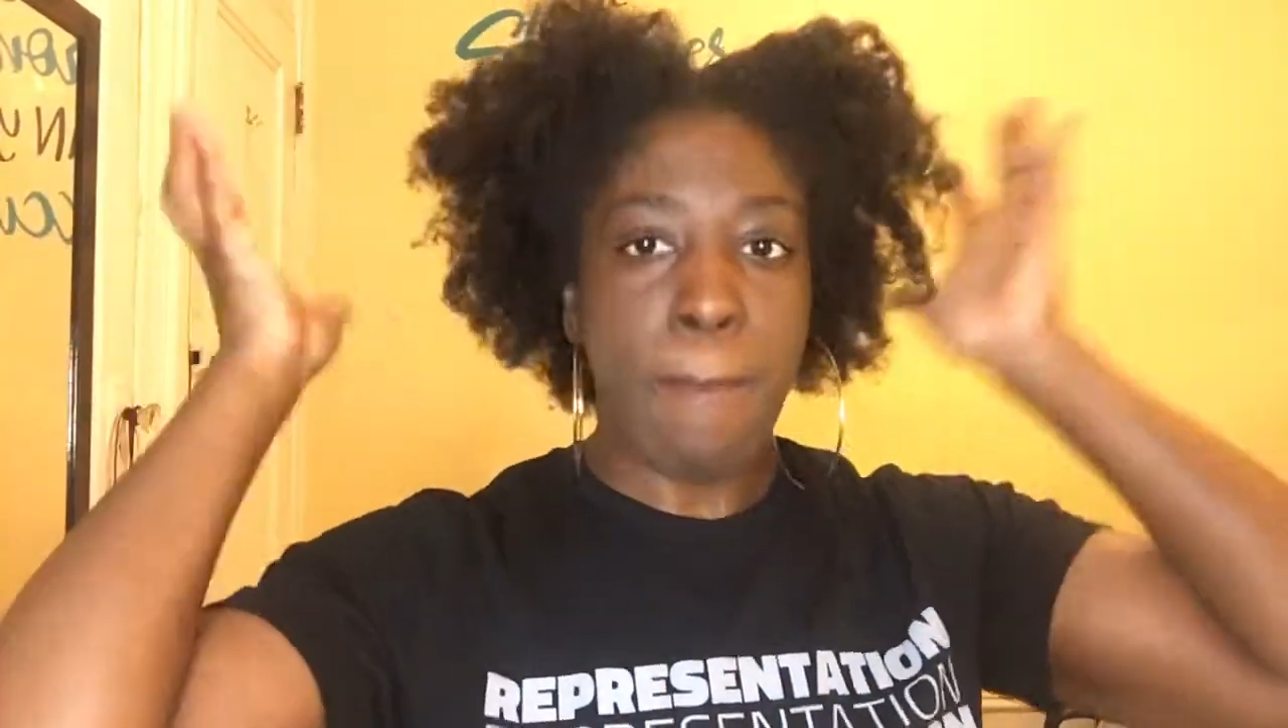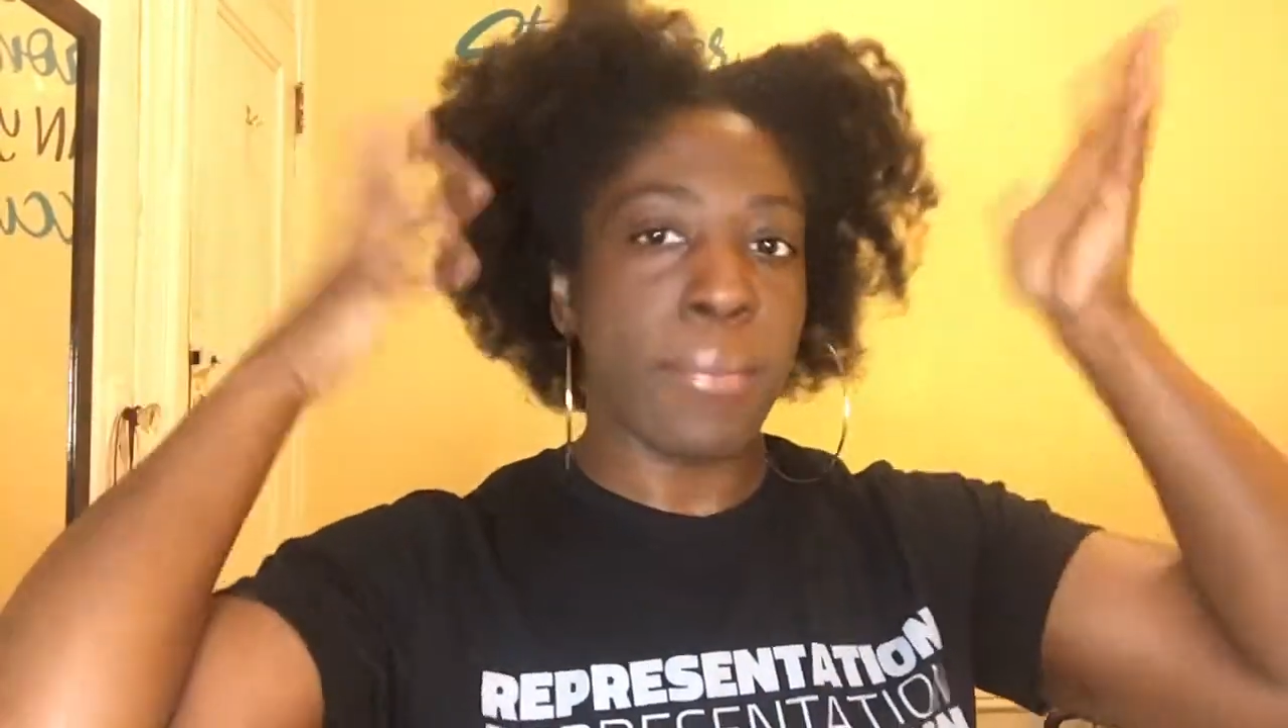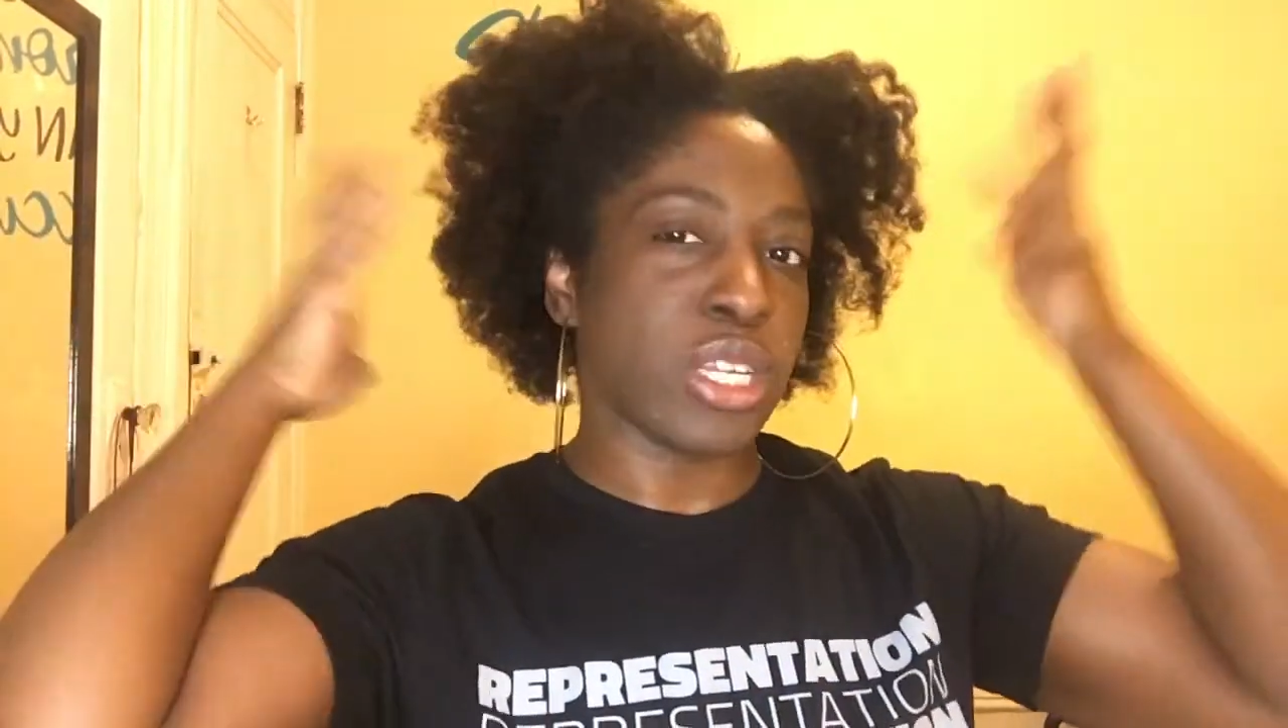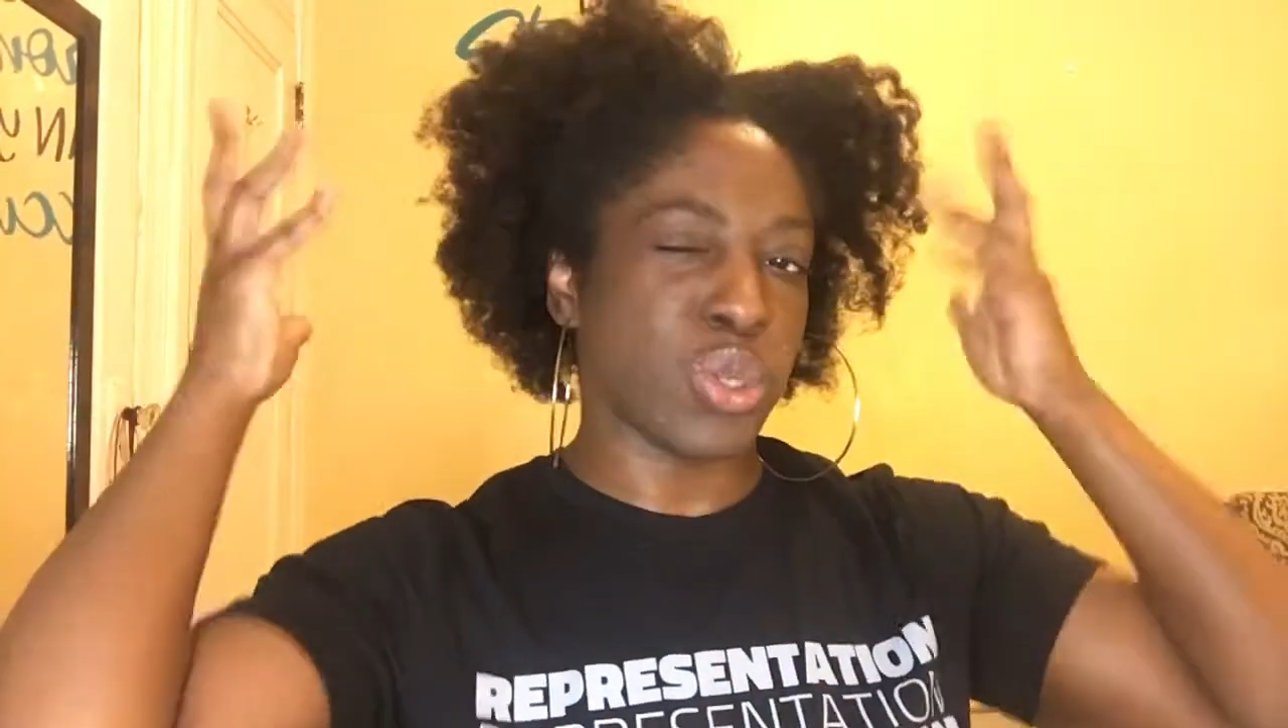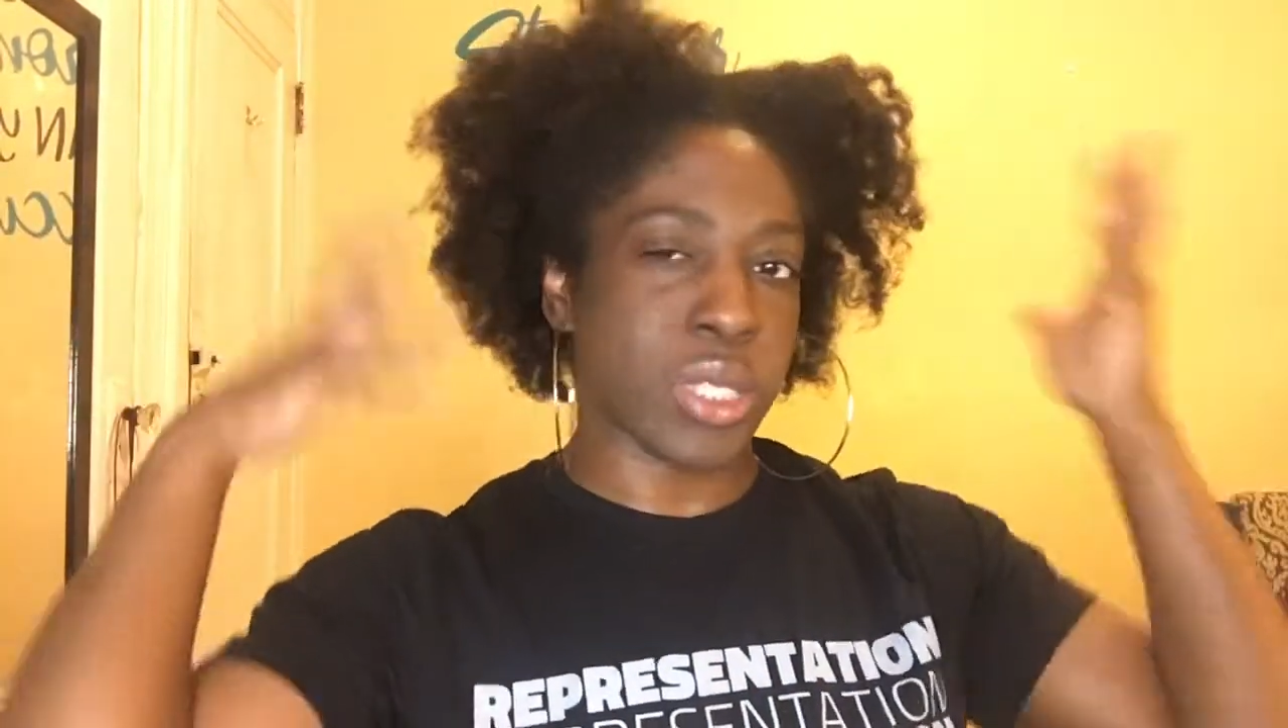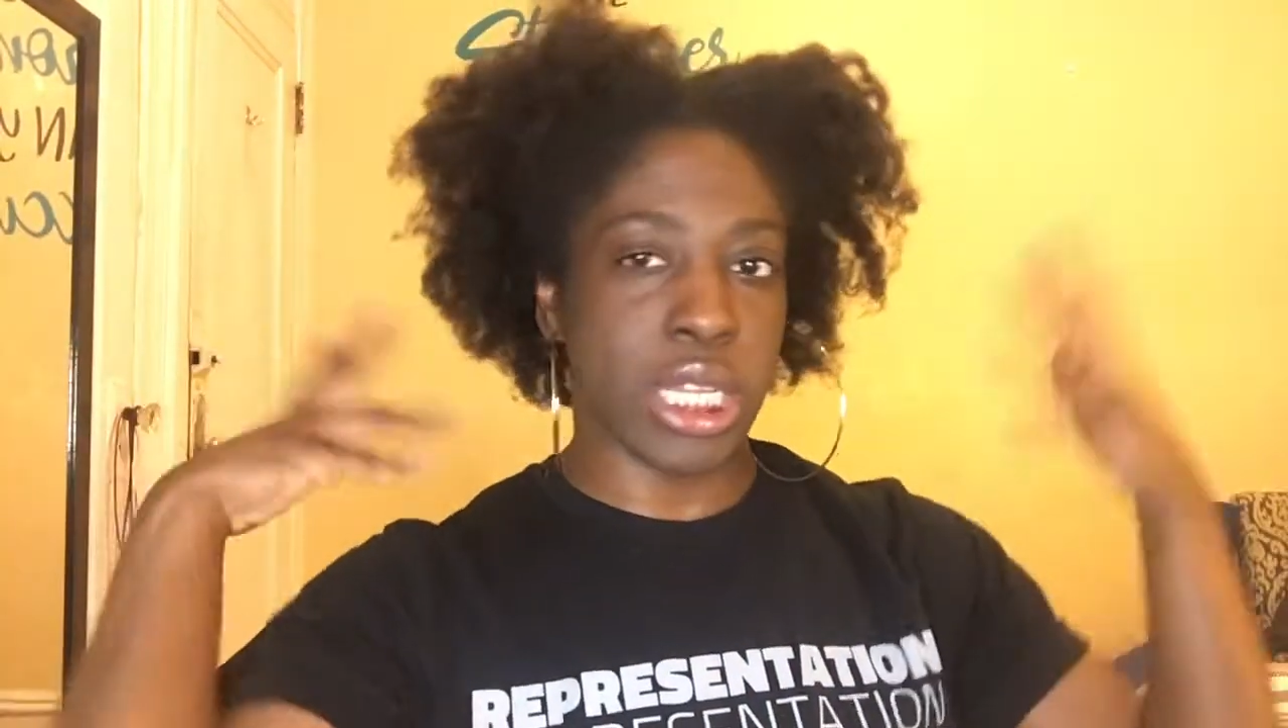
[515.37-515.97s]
my twist